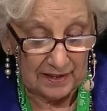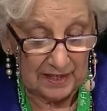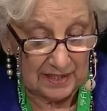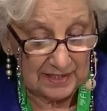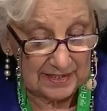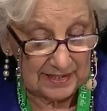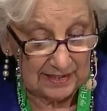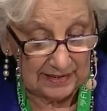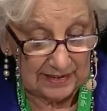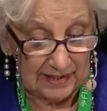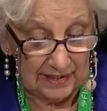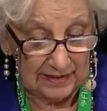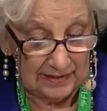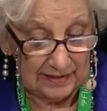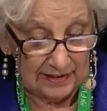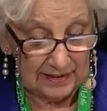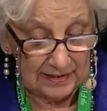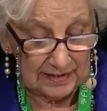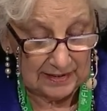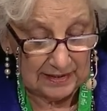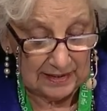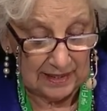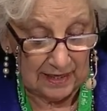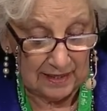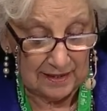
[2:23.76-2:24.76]
So
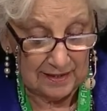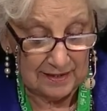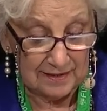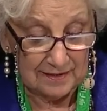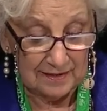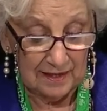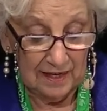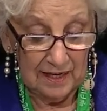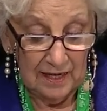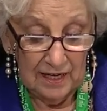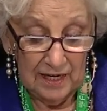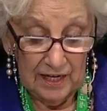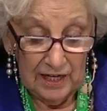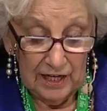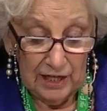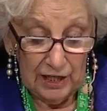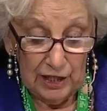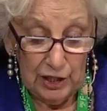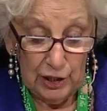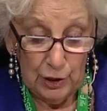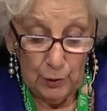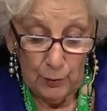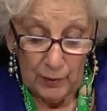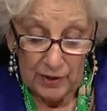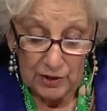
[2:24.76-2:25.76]
today,
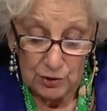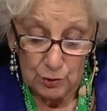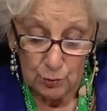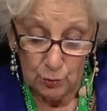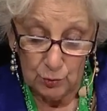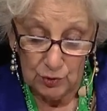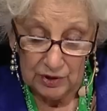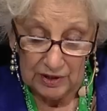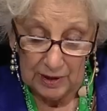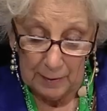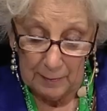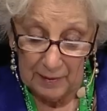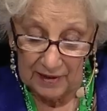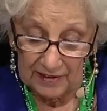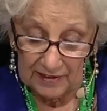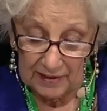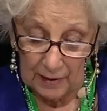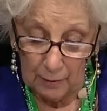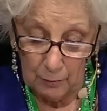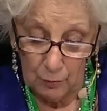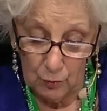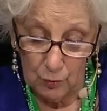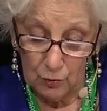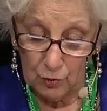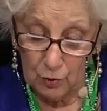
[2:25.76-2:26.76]
the
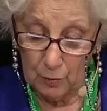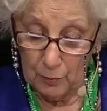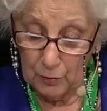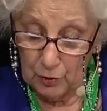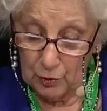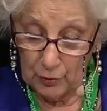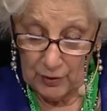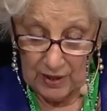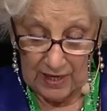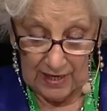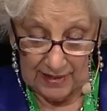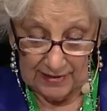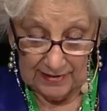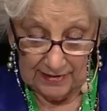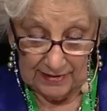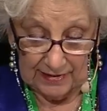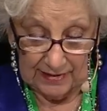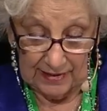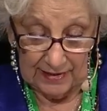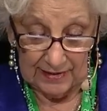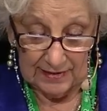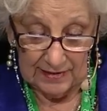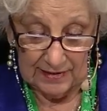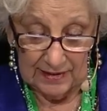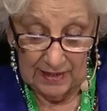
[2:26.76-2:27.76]
military
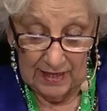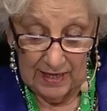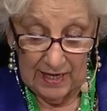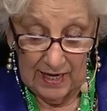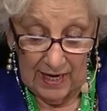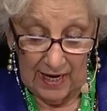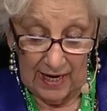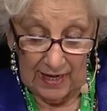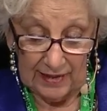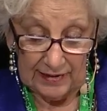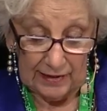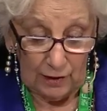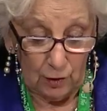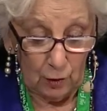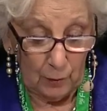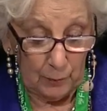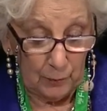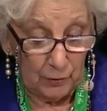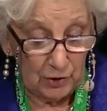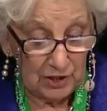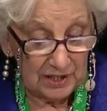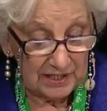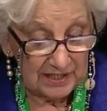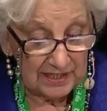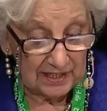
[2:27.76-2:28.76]
coup or
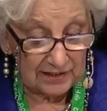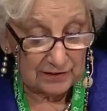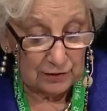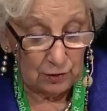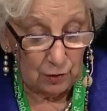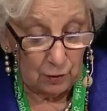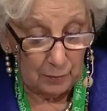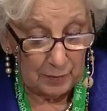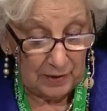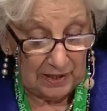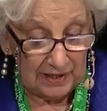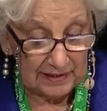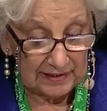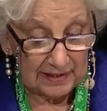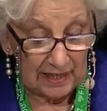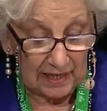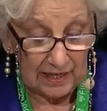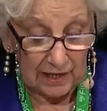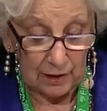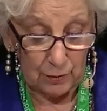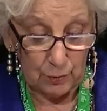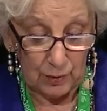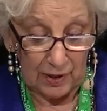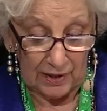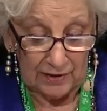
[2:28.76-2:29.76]
the coup
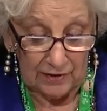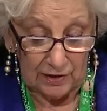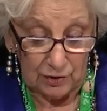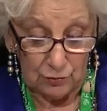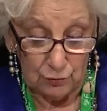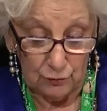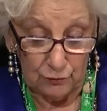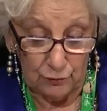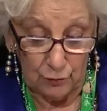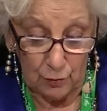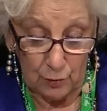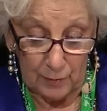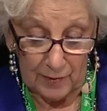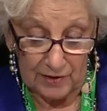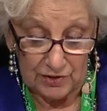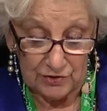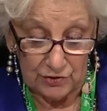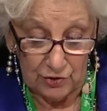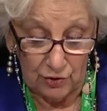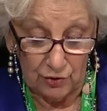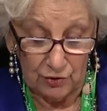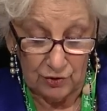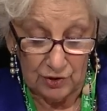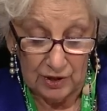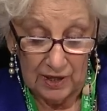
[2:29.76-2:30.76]
from
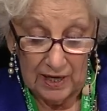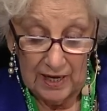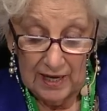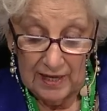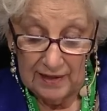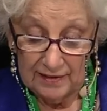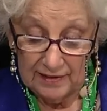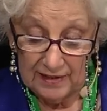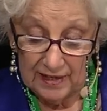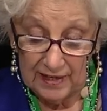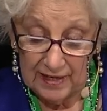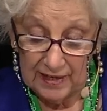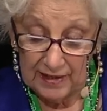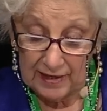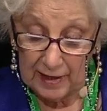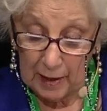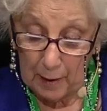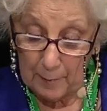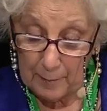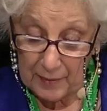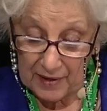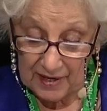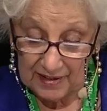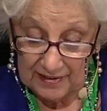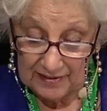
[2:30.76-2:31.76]
1976
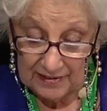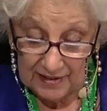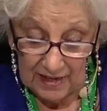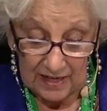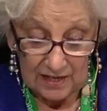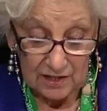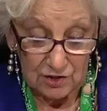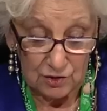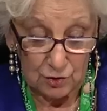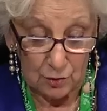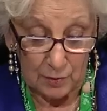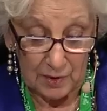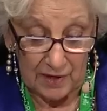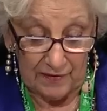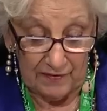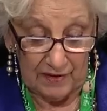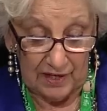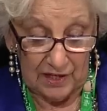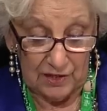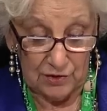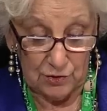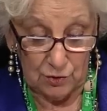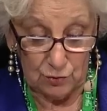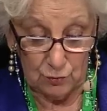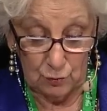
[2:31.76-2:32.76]
is studied, is
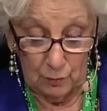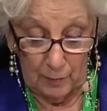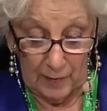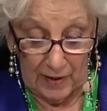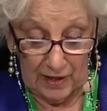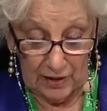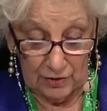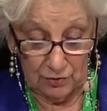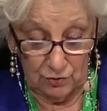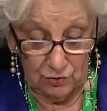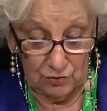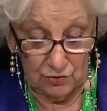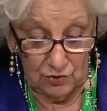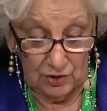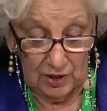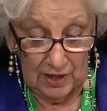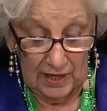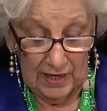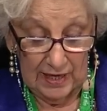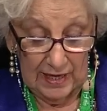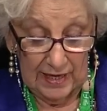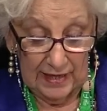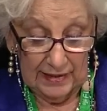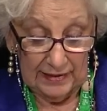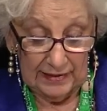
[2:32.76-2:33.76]
taught at the
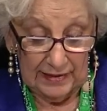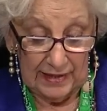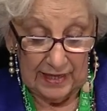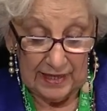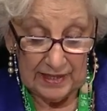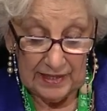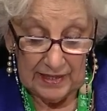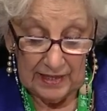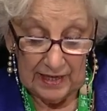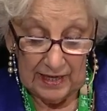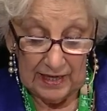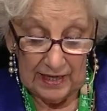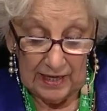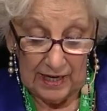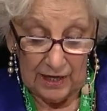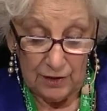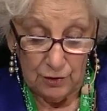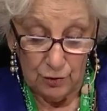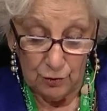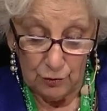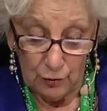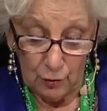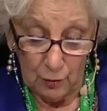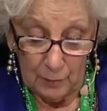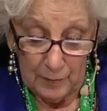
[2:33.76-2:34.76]
schools. Everyone
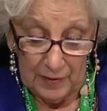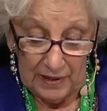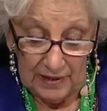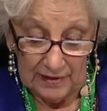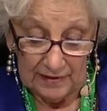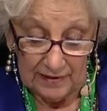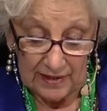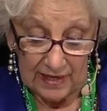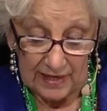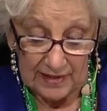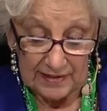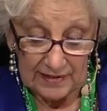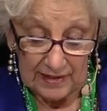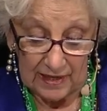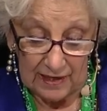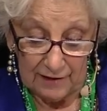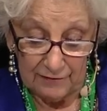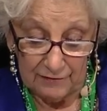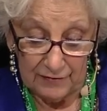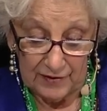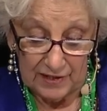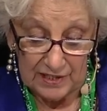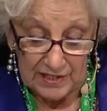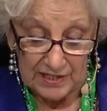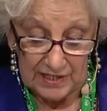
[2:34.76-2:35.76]
should learn about
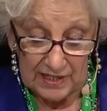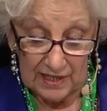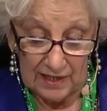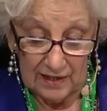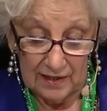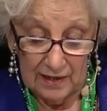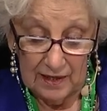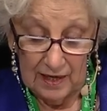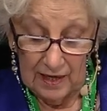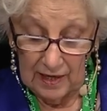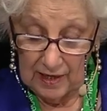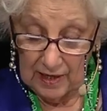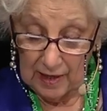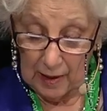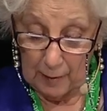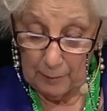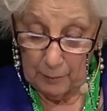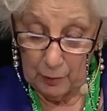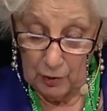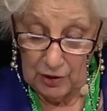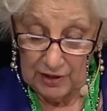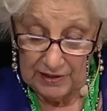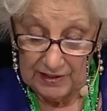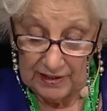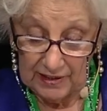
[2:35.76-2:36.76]
human rights.
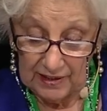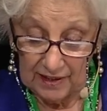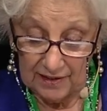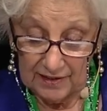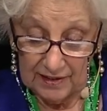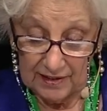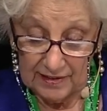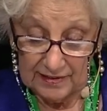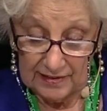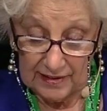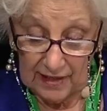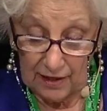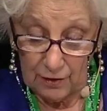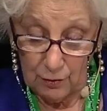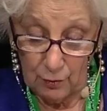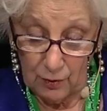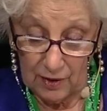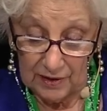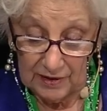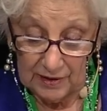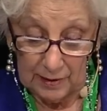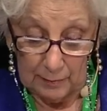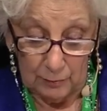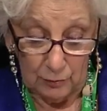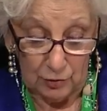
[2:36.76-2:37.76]
Since 2003 up
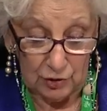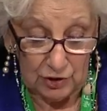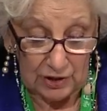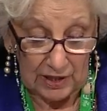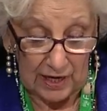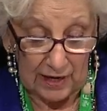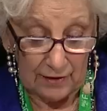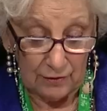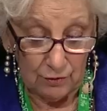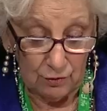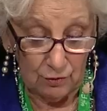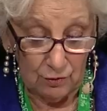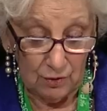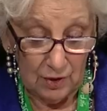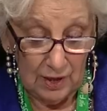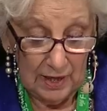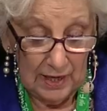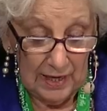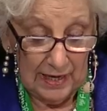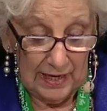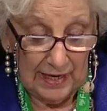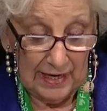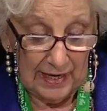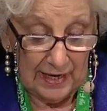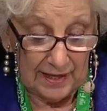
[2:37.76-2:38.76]
until today,
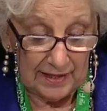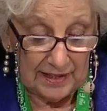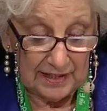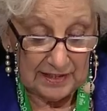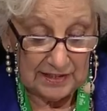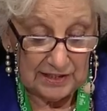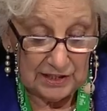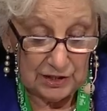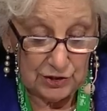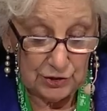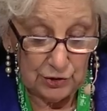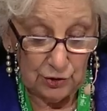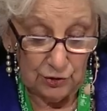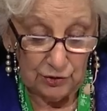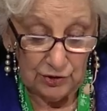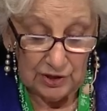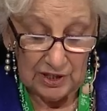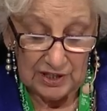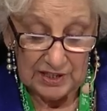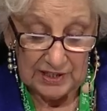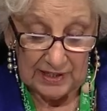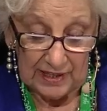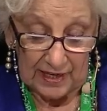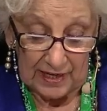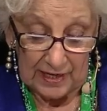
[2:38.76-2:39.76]
state policies
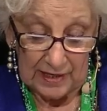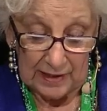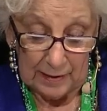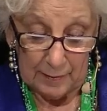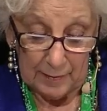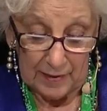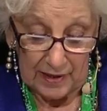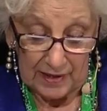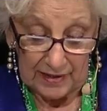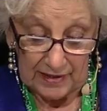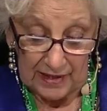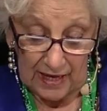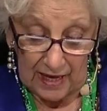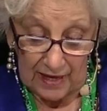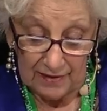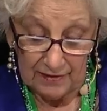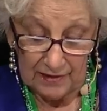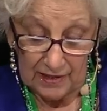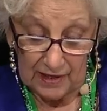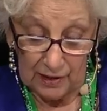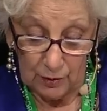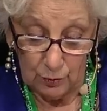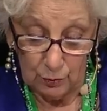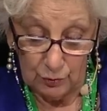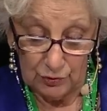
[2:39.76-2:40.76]
have proven the
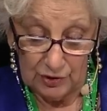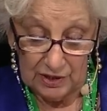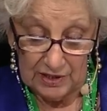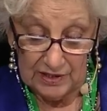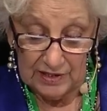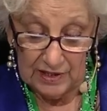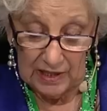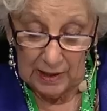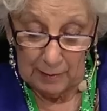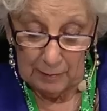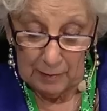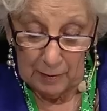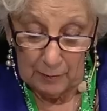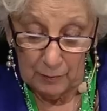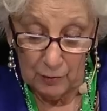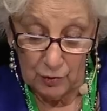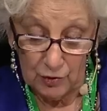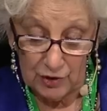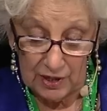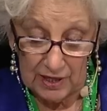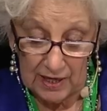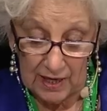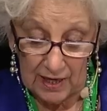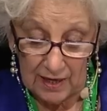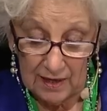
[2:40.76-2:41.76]
firm
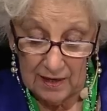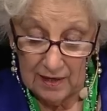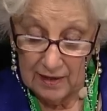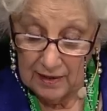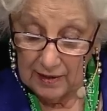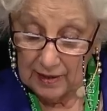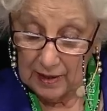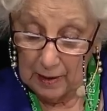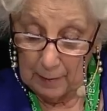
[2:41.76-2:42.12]
decision to